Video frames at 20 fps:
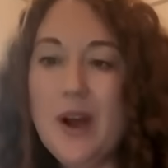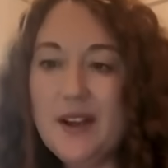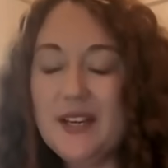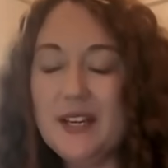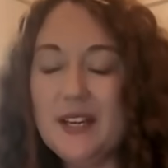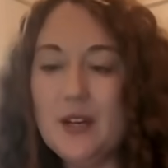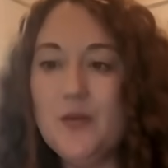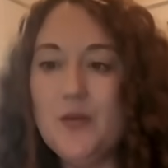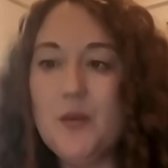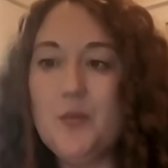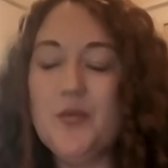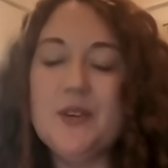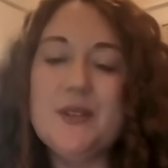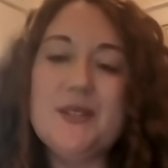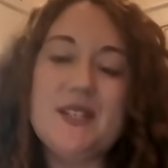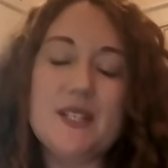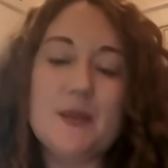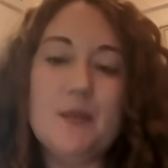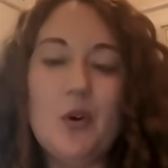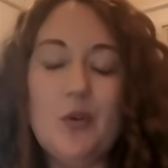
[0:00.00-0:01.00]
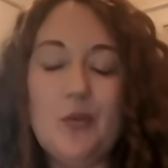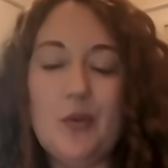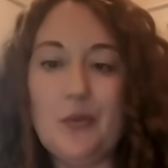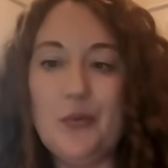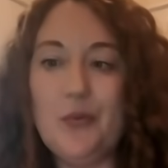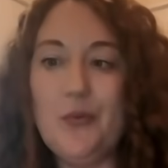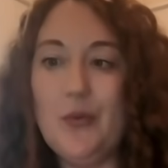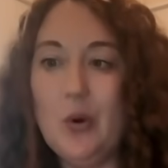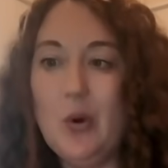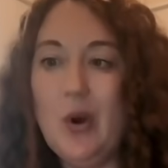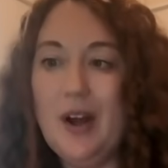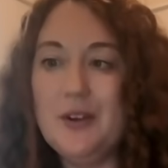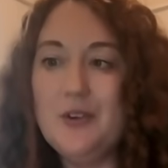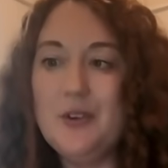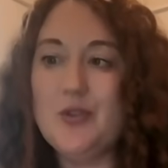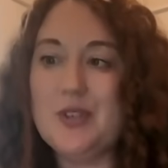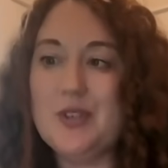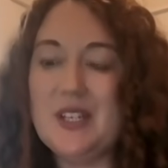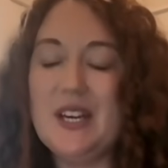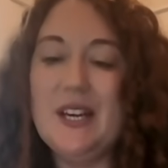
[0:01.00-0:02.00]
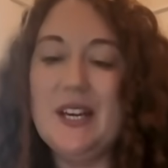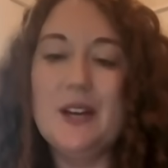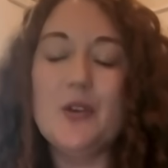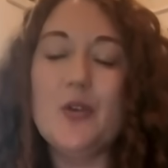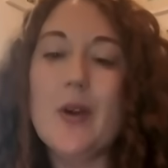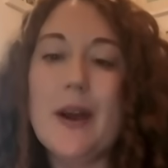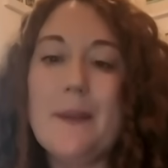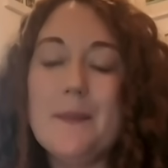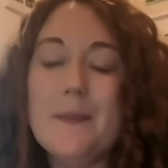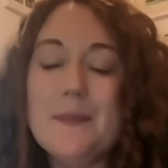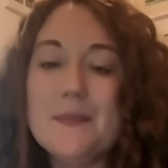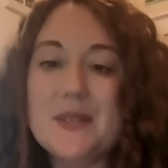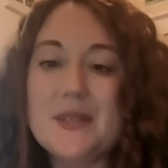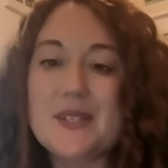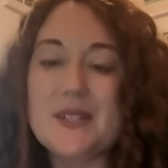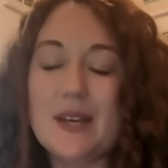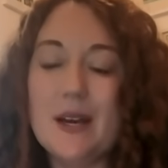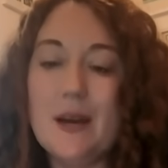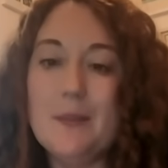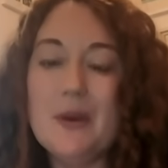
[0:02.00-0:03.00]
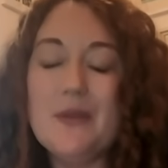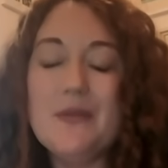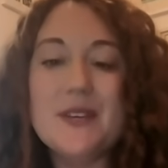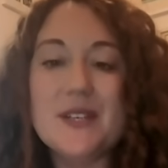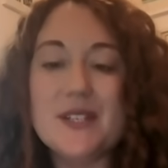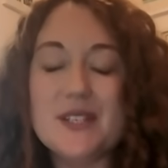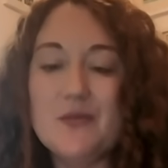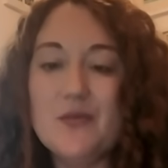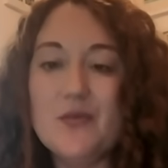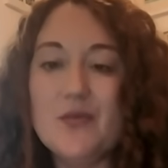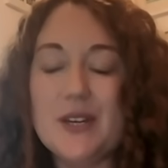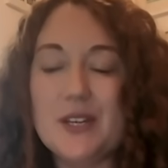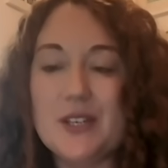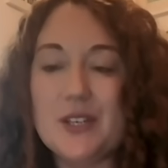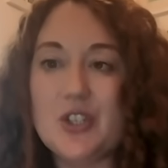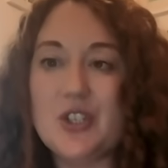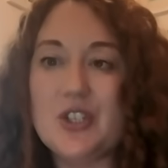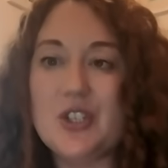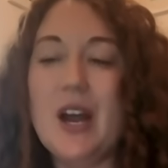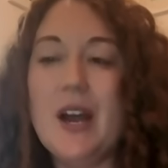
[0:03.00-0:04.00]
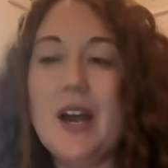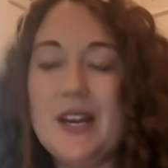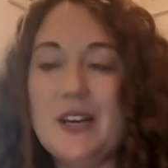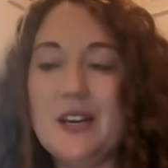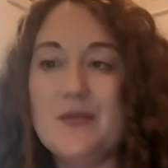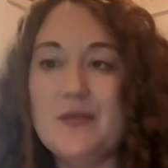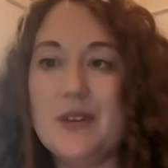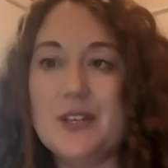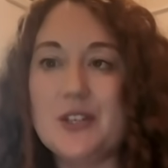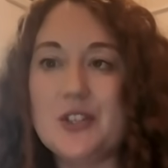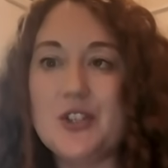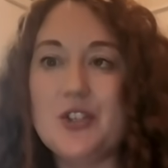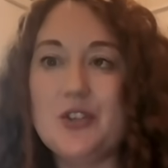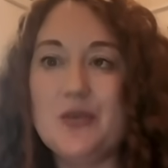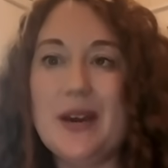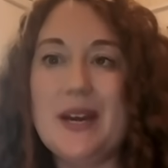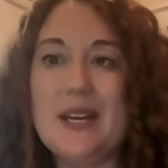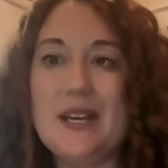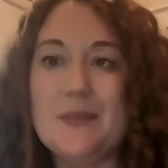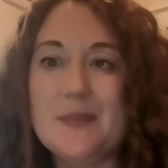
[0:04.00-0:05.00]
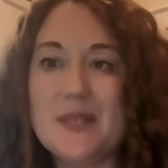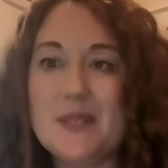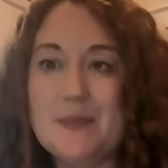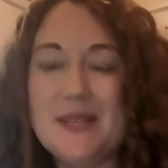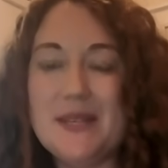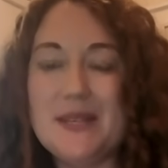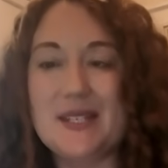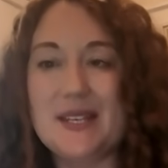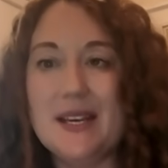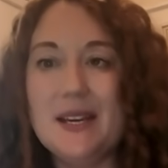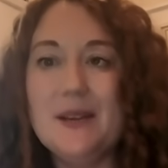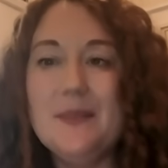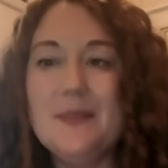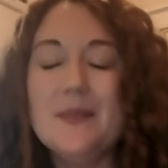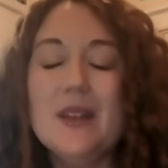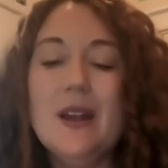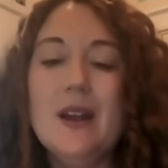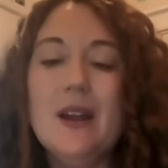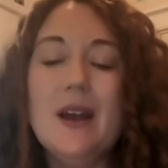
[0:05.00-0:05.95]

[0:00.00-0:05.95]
working on the principle that 400 kilograms of this enriched, highly enriched uranium is missing,